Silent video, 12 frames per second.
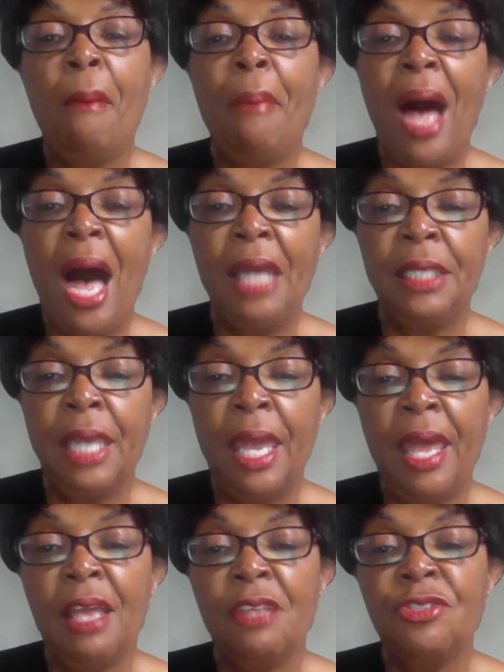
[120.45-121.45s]

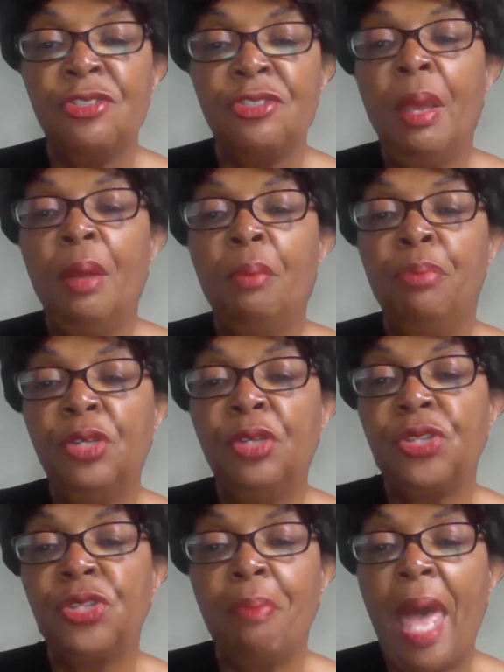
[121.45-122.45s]
podcasts,
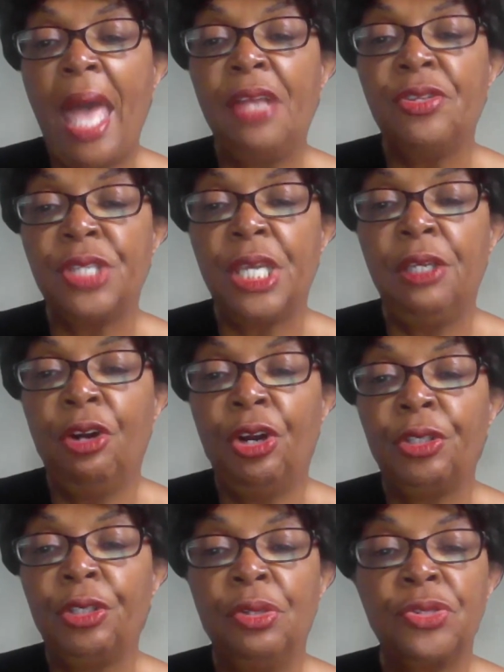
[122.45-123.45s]
books, and magazine
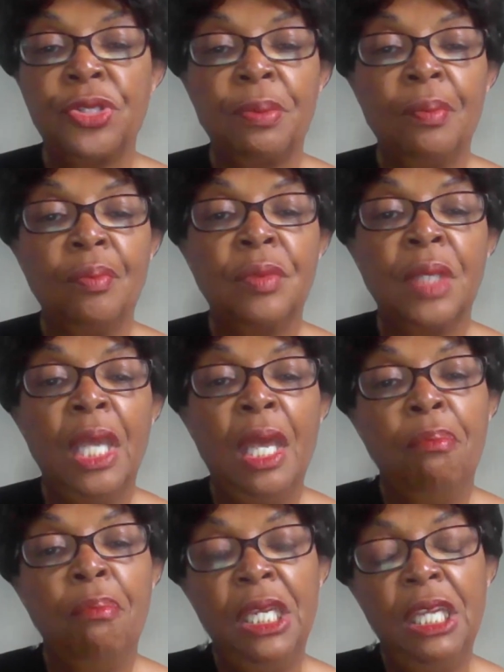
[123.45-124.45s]
articles.
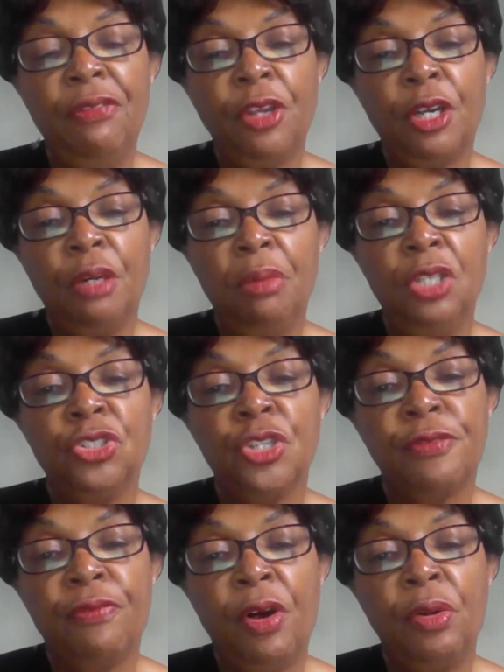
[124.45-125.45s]
Many of the
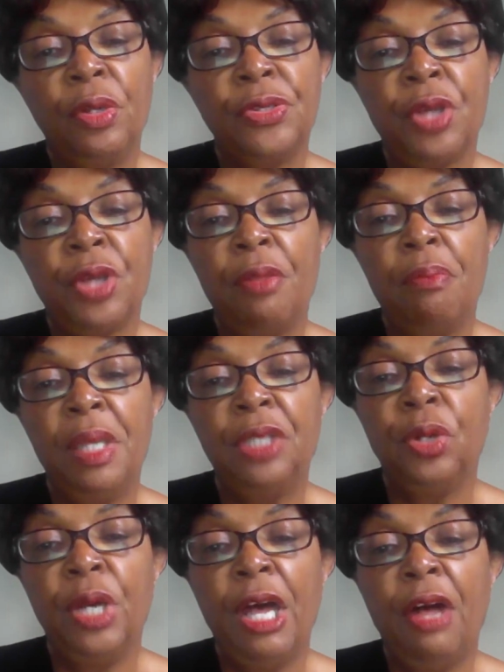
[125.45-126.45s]
commercials focus on the
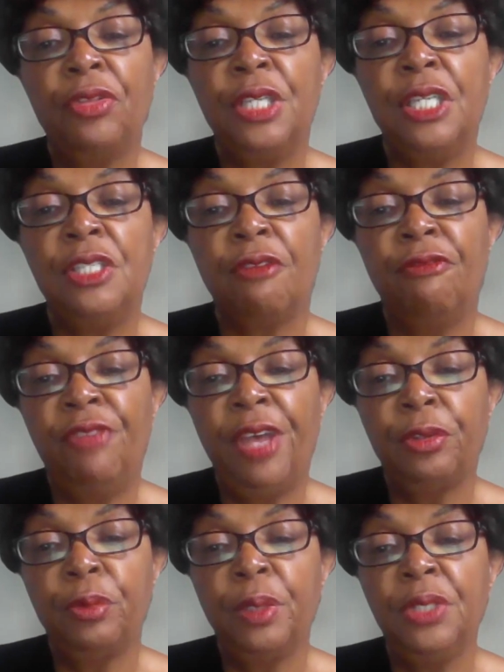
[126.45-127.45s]
mental health needs of
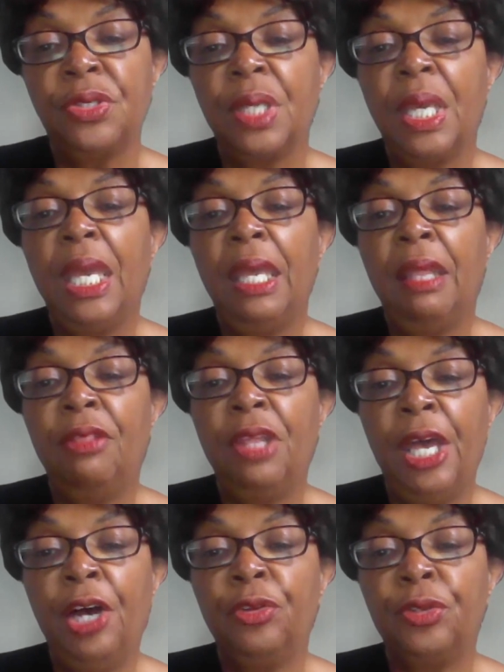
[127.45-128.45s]
veterans, the
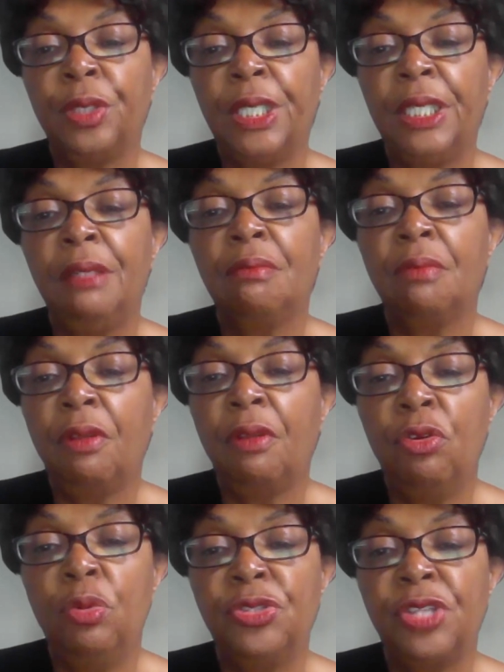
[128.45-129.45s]
elderly
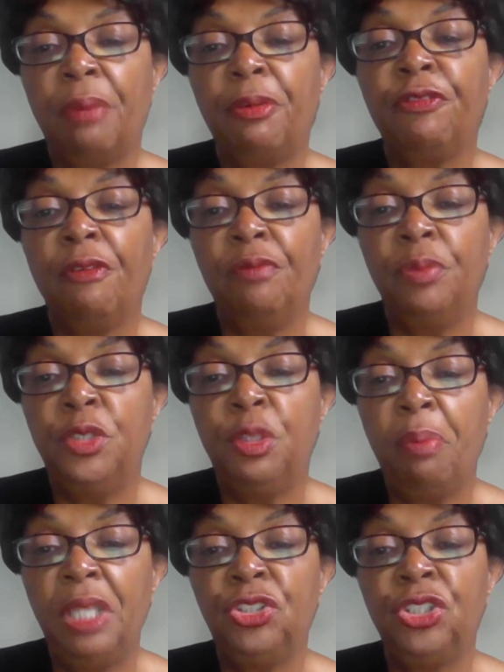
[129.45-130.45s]
who suffer from
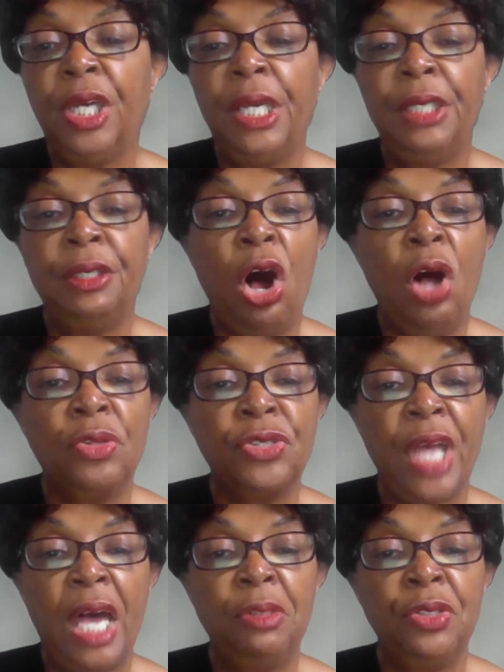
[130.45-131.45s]
dementia and
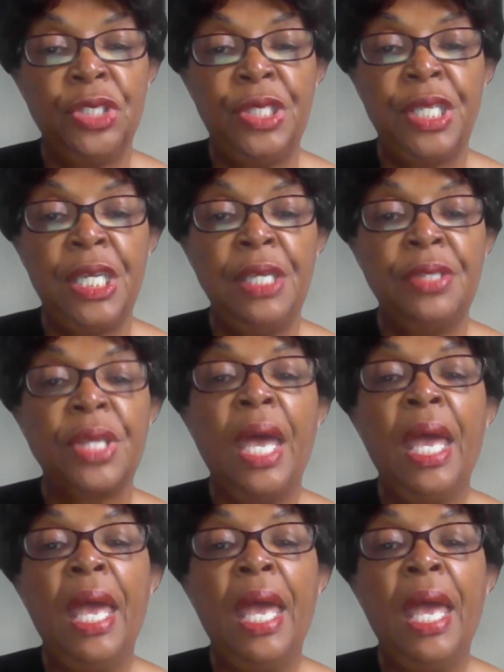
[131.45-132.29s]
Alzheimer's disease,